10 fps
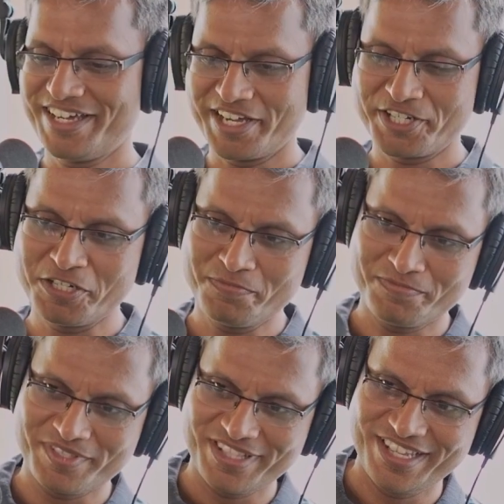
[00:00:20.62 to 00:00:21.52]
Akesha,
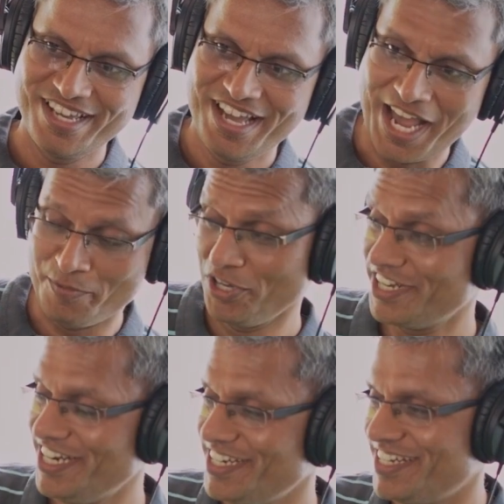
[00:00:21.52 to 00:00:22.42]
I'm
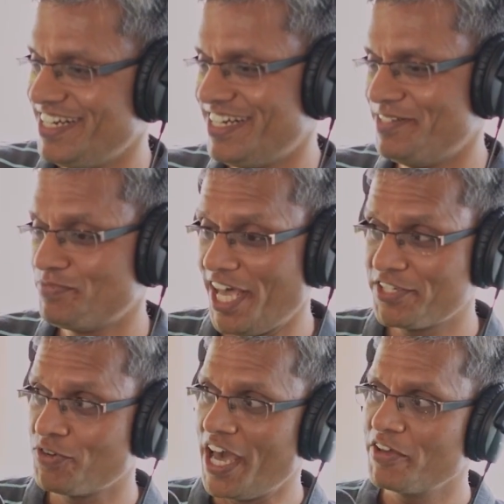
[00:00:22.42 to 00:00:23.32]
doing great. Uh,
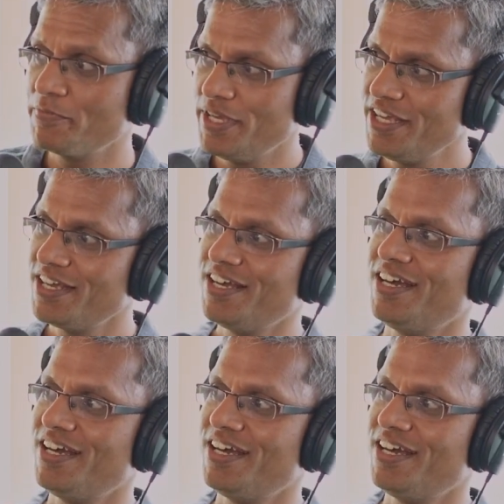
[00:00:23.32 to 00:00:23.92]
thanks for having me